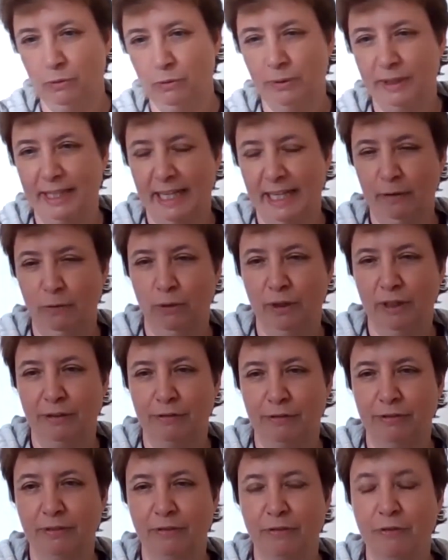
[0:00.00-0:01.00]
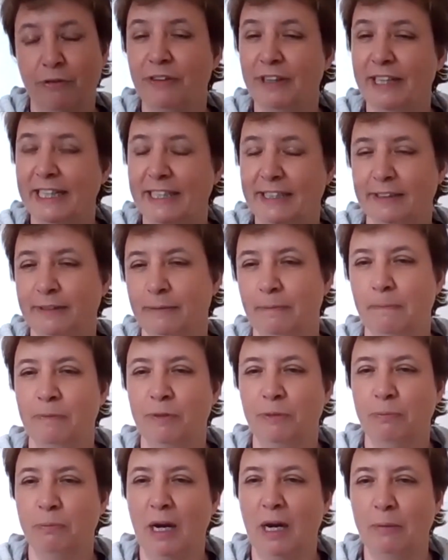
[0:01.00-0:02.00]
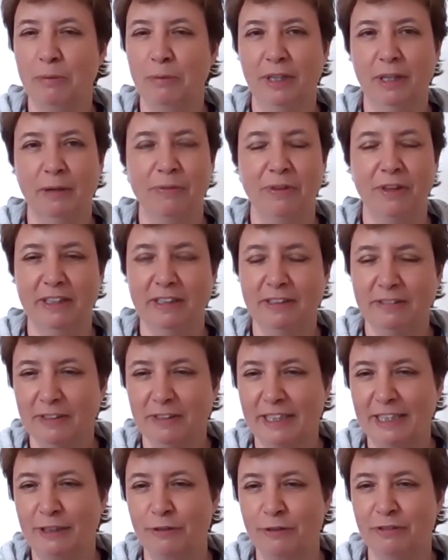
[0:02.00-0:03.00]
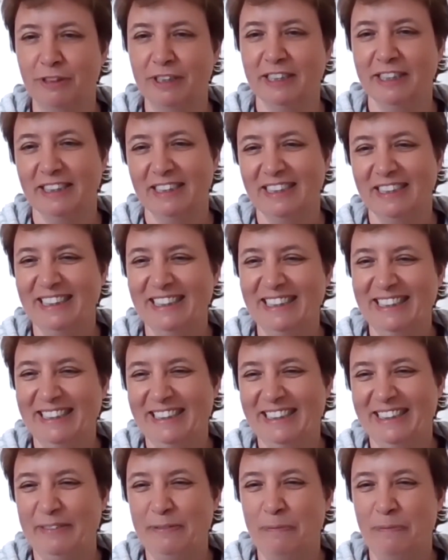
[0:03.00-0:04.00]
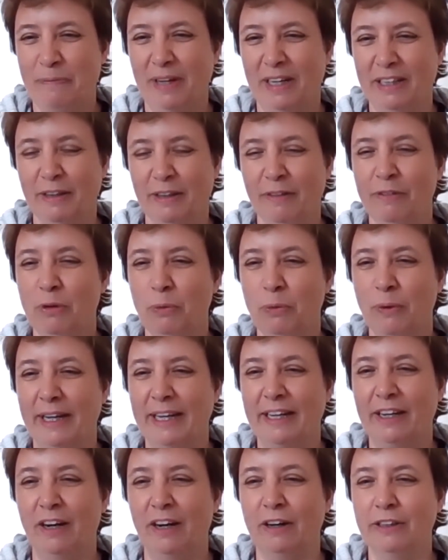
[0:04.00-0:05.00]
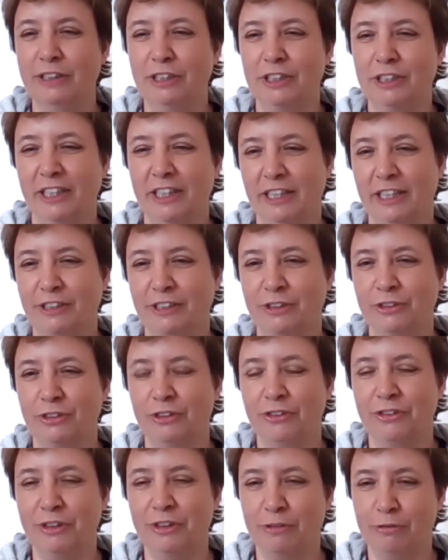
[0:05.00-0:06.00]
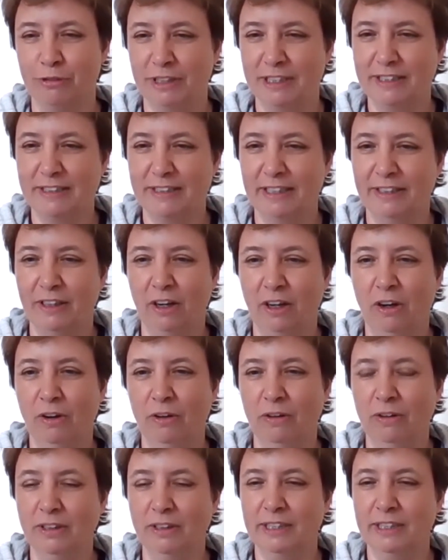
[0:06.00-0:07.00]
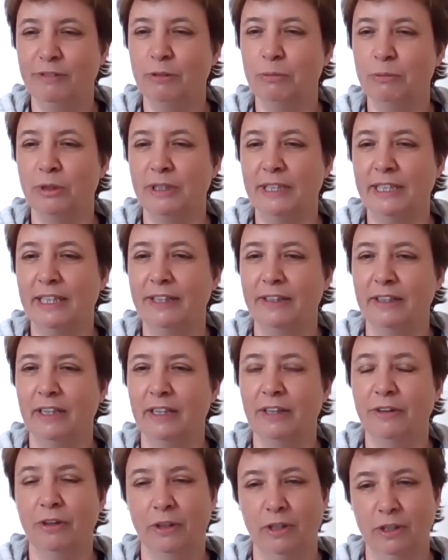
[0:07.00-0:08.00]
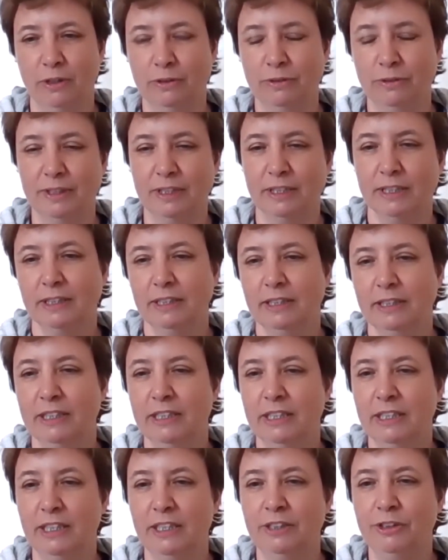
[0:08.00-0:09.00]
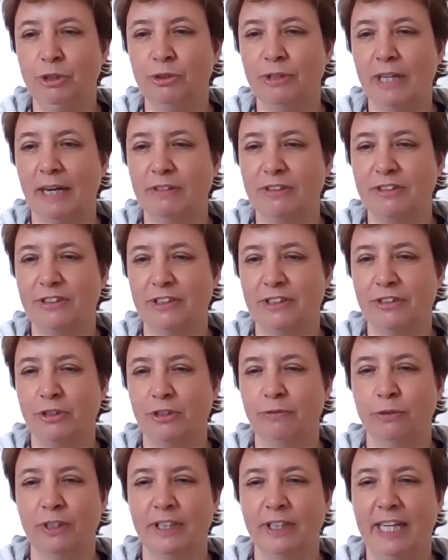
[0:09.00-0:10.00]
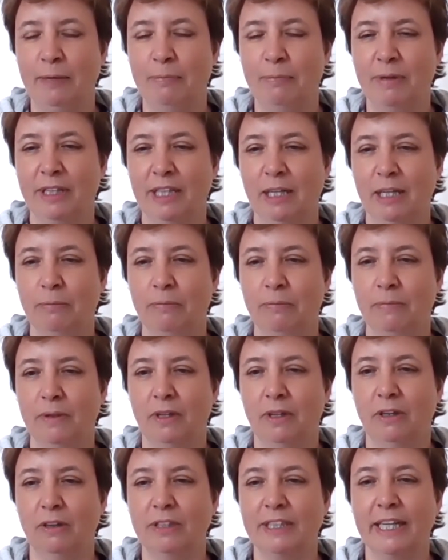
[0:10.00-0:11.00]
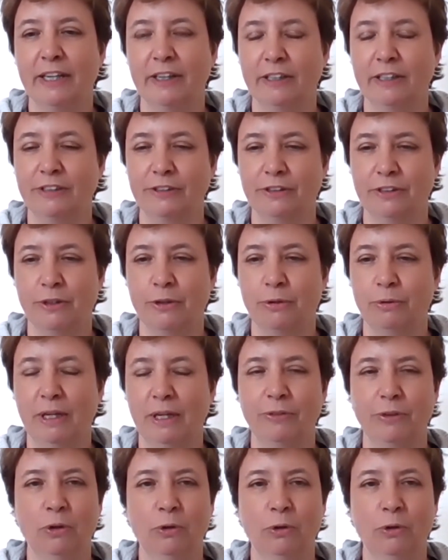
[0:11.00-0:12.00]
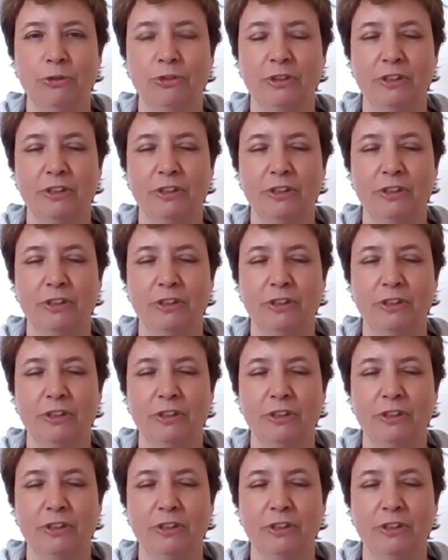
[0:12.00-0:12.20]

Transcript: we got one from Finn popping up there. Thank you, Finn. I love the way all your characters are different and all live and breathe on their own do you have a system for keeping them all in character throughout the whole